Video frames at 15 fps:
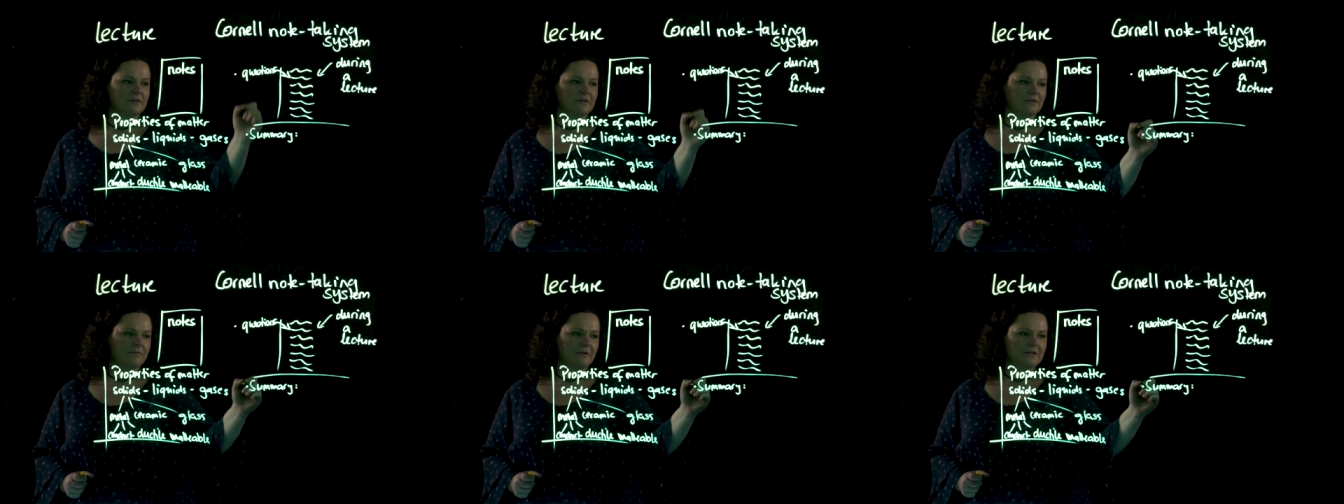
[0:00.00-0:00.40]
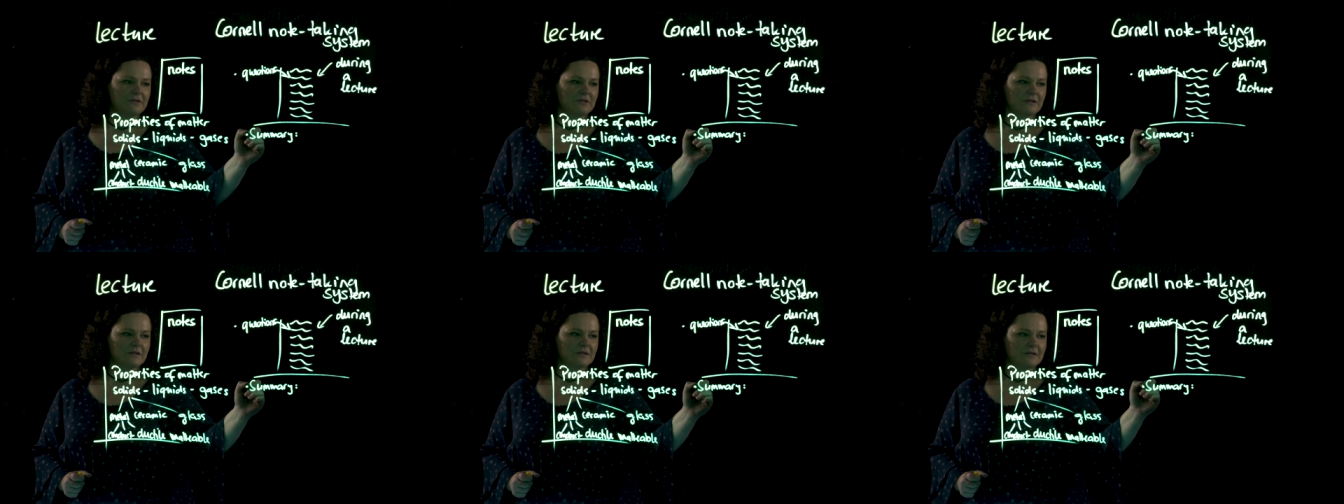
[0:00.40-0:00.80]
the
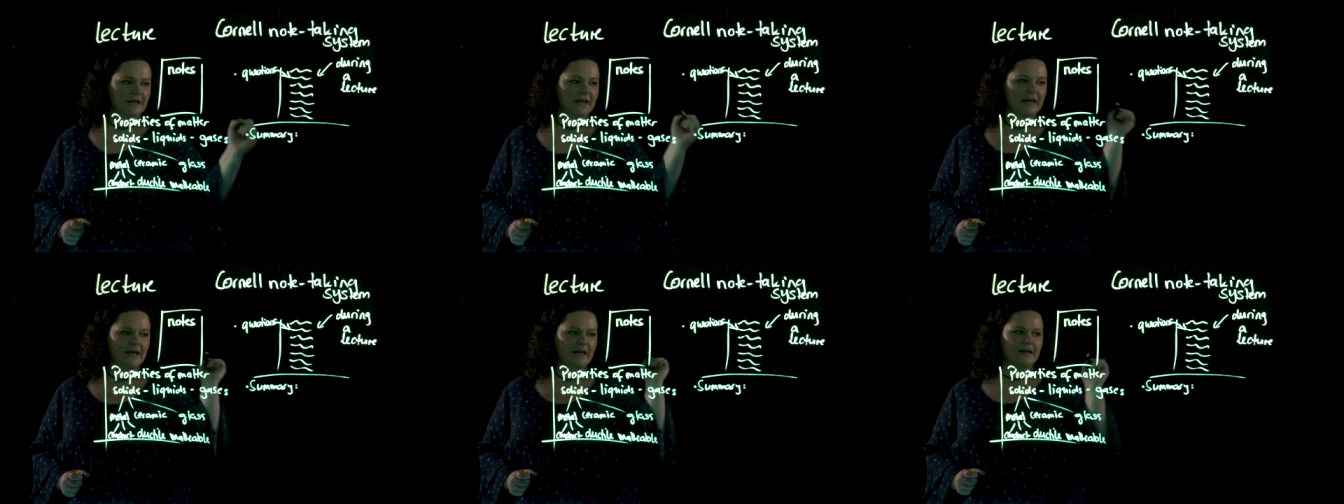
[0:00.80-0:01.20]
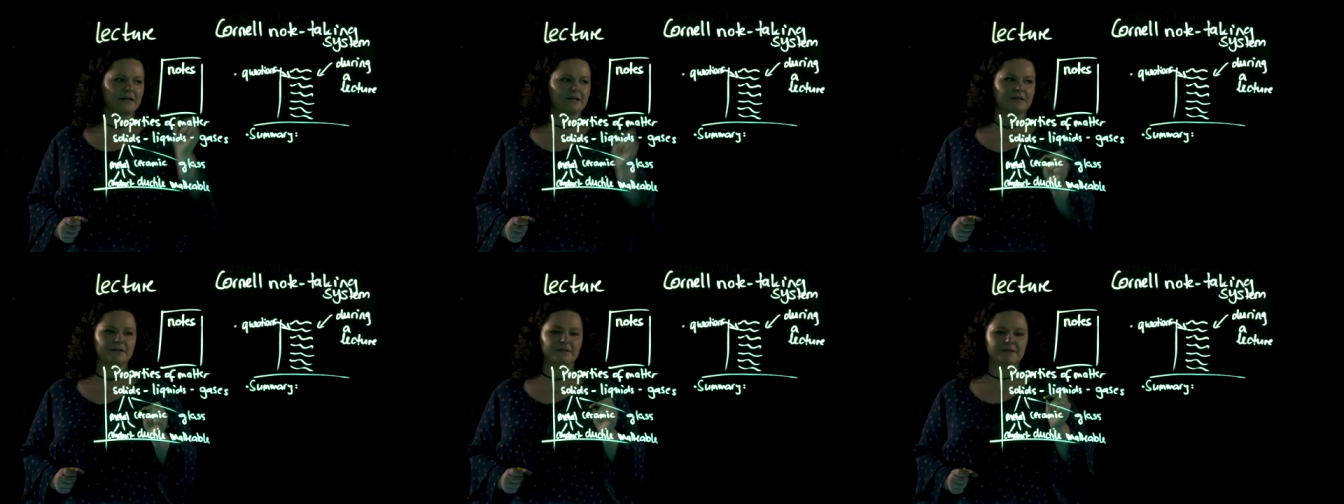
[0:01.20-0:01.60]
questions
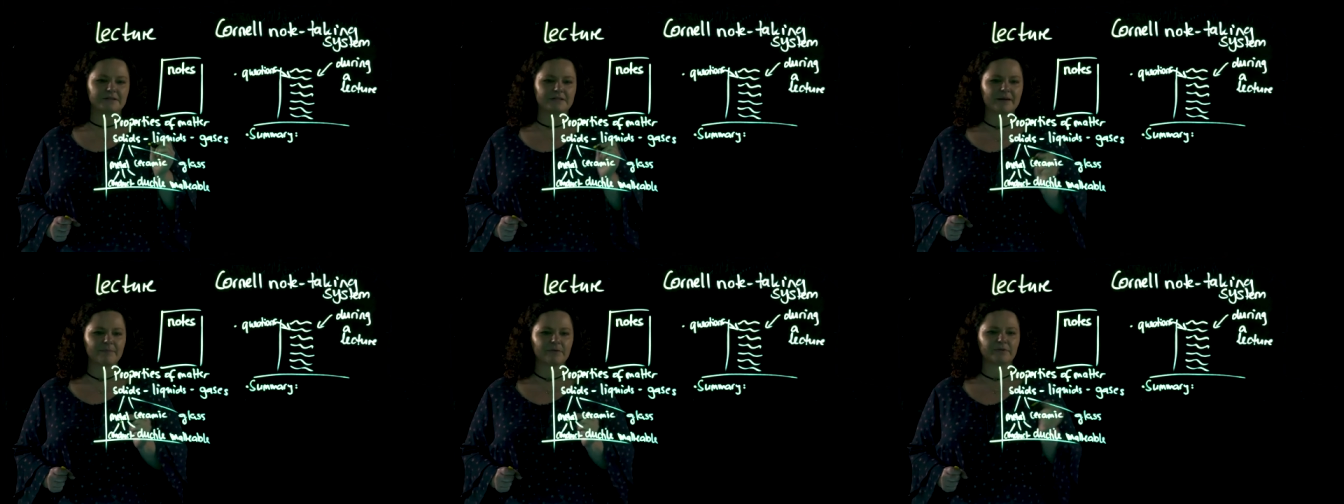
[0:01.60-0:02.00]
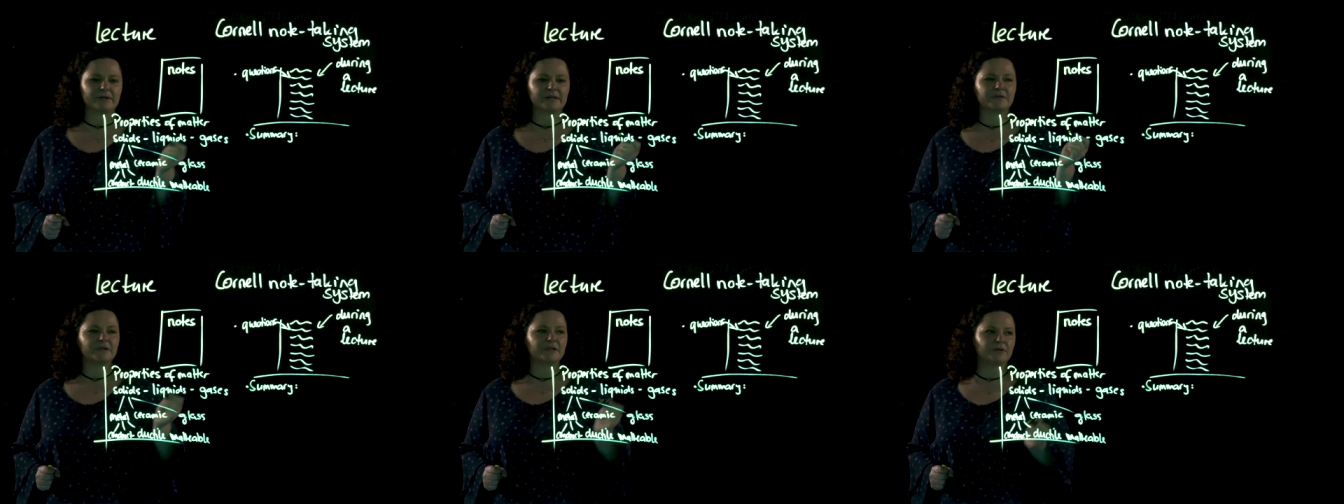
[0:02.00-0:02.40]
and the
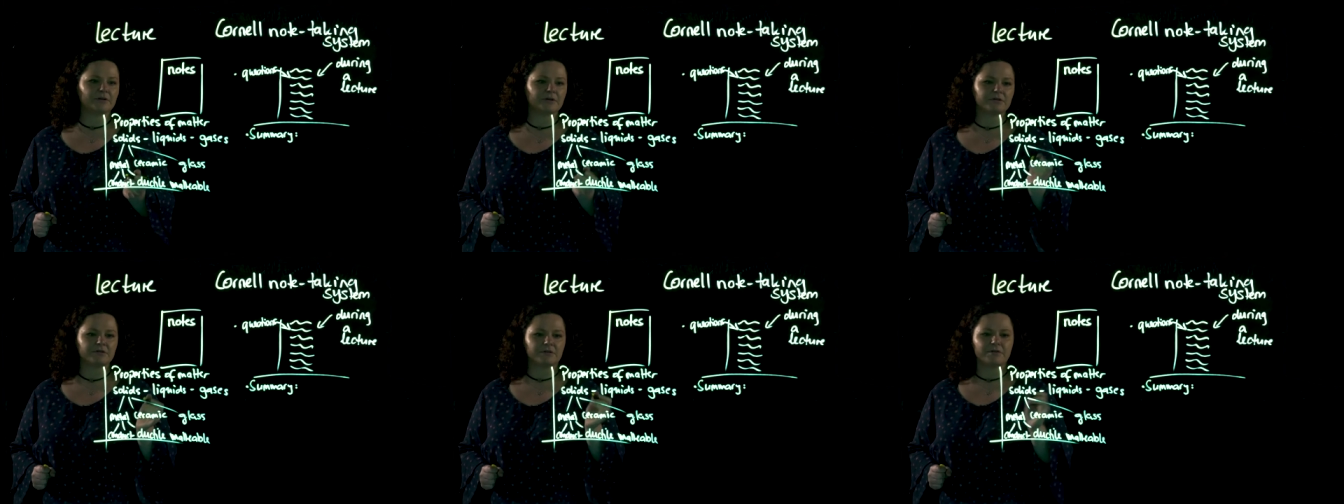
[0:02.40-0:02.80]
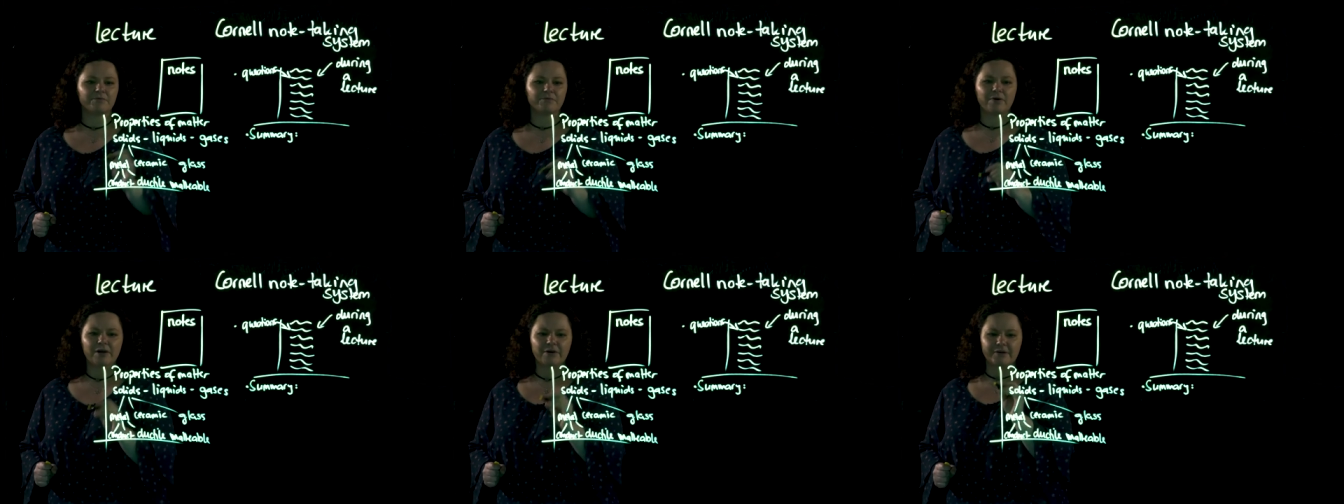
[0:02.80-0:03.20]
summary, you could do the
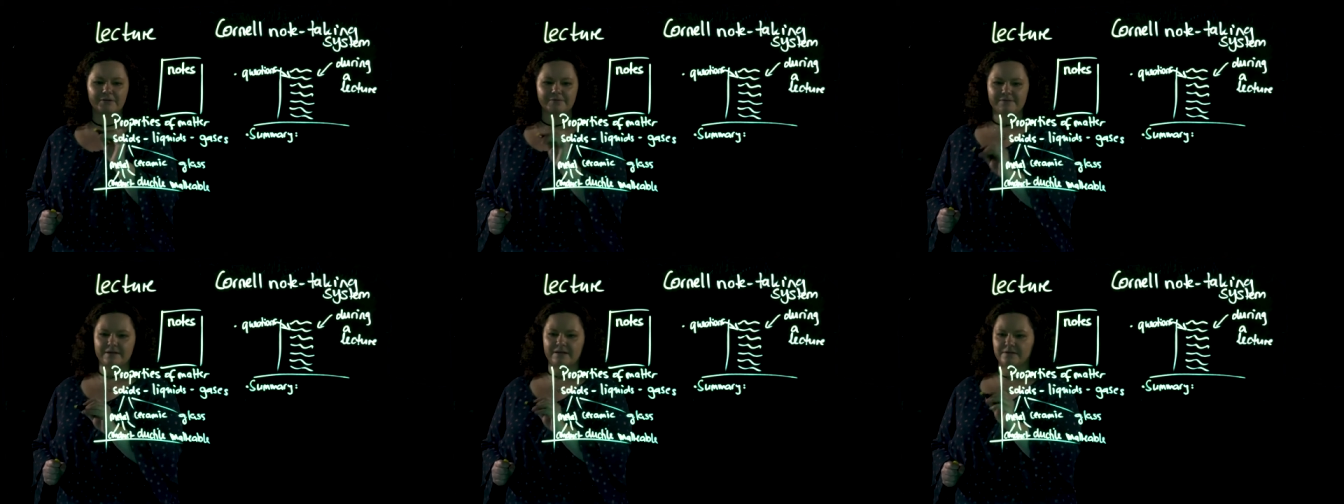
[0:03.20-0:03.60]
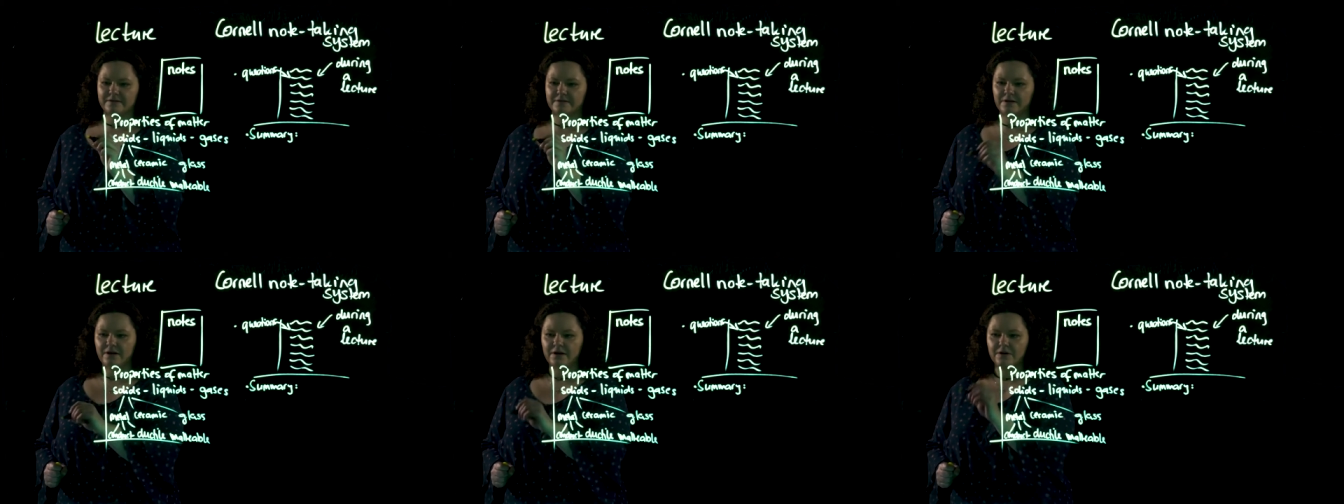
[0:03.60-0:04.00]
following
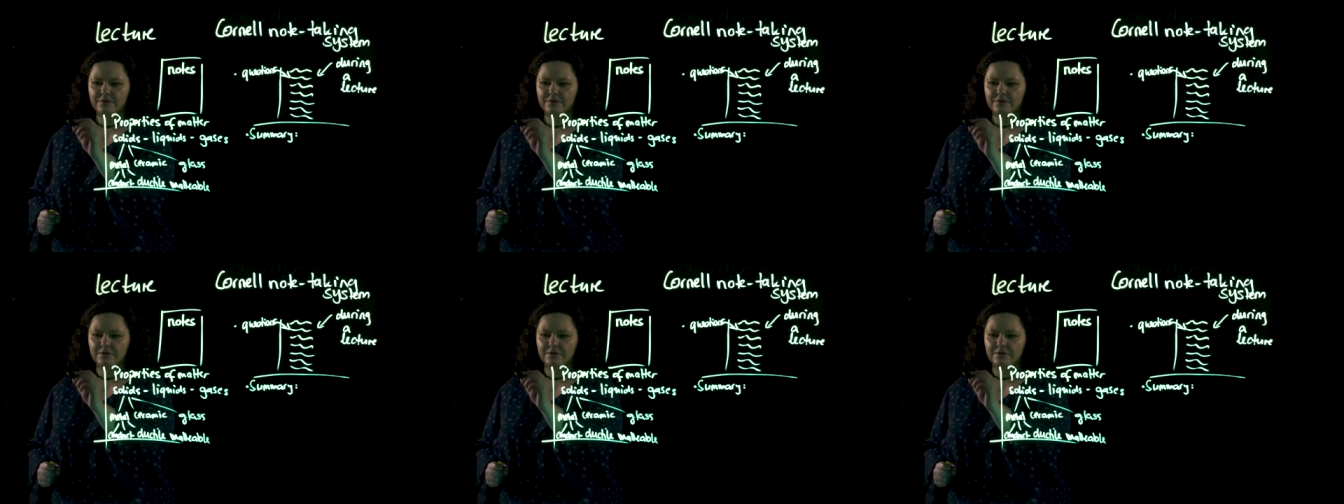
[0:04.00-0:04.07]
things.